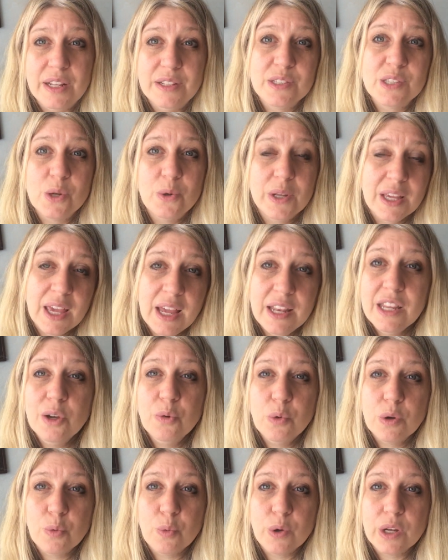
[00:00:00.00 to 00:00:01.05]
And so in Kenya,
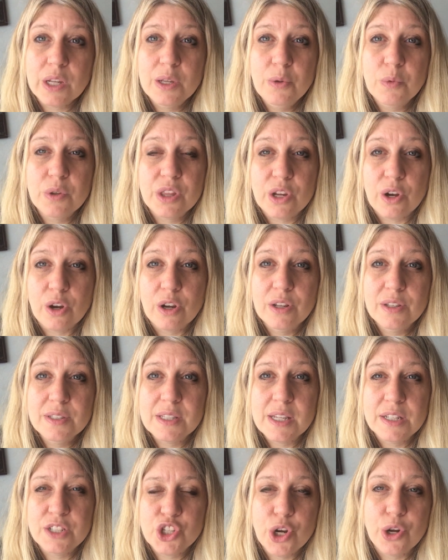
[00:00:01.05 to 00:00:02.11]
we're working with
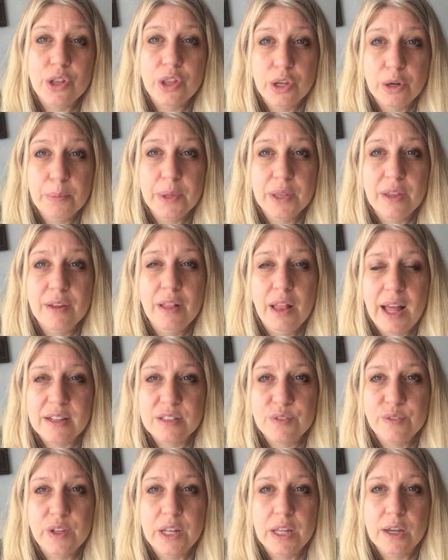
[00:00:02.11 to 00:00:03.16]
girls. I shared a little bit in the
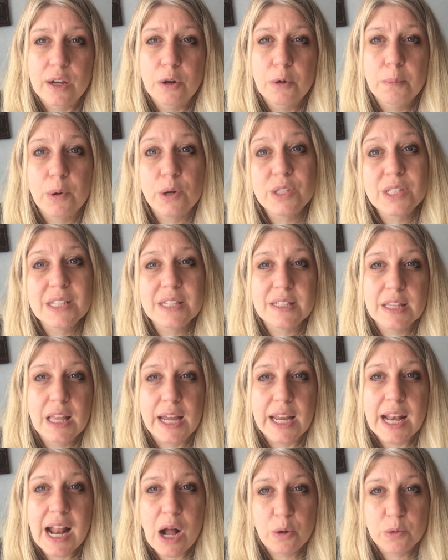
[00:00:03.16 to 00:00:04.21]
last video. Mercy's
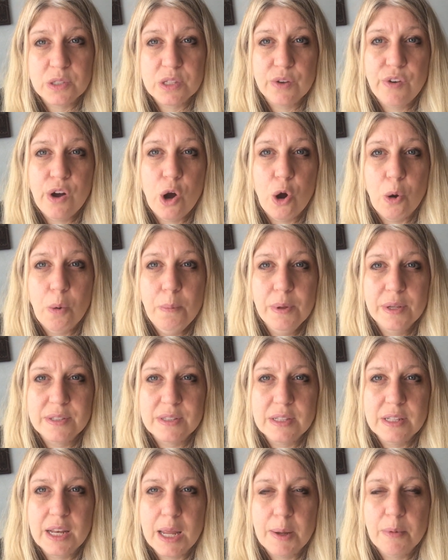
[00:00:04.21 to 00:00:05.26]
Light House of Hope is
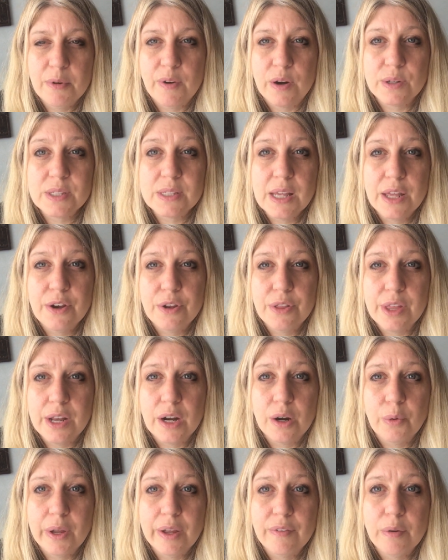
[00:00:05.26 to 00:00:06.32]
the name of our center
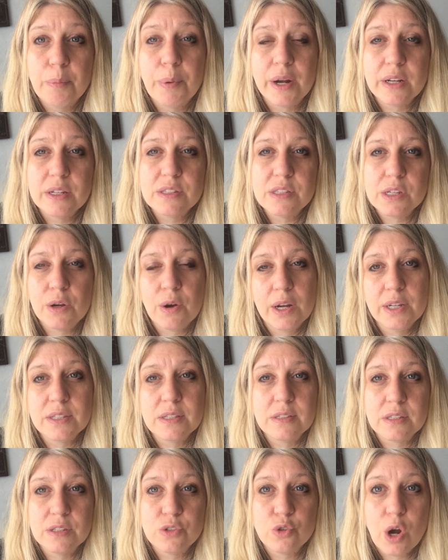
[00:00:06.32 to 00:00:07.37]
there. We have a pregnancy
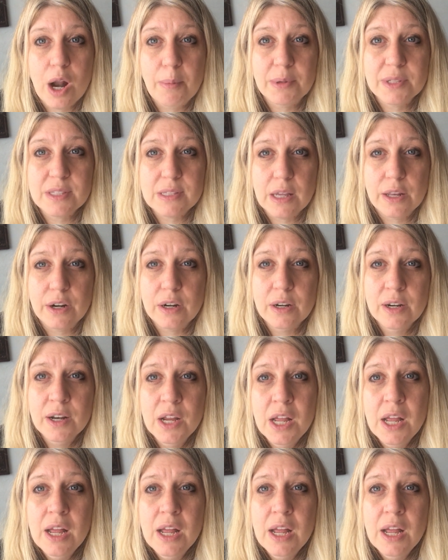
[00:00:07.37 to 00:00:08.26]
crisis and trauma center.